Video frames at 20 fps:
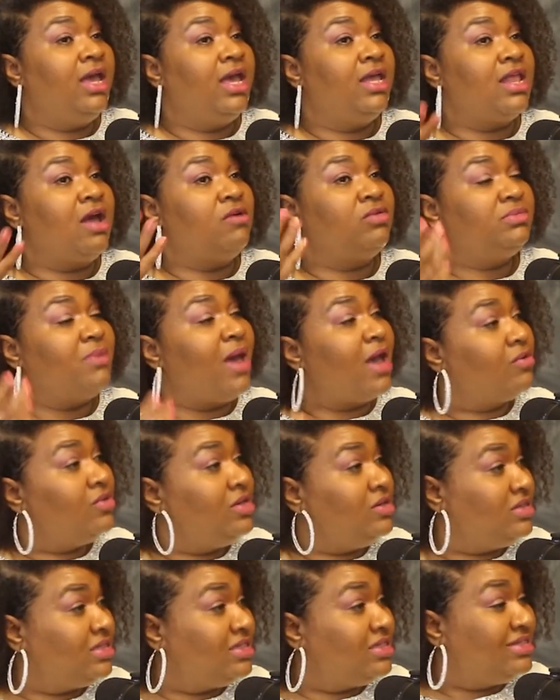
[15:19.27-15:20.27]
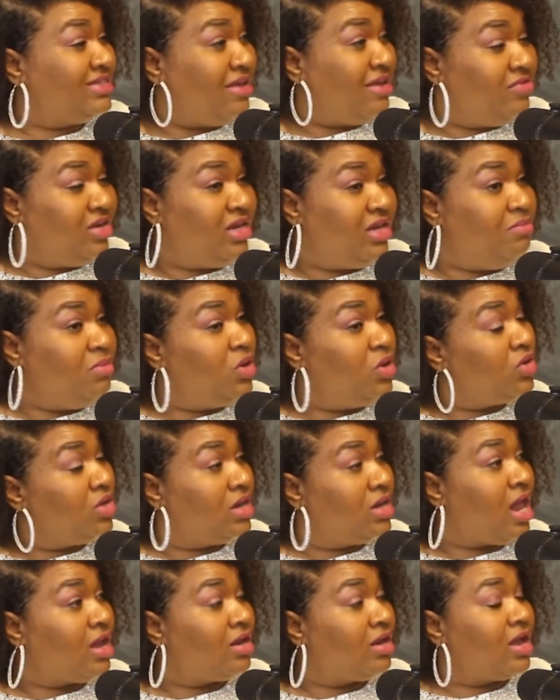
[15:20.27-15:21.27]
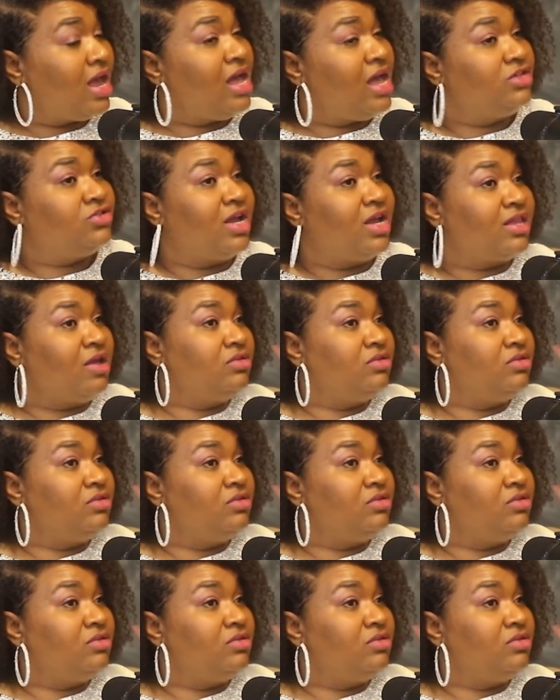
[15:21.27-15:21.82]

And that was back when it was a $70 million contract.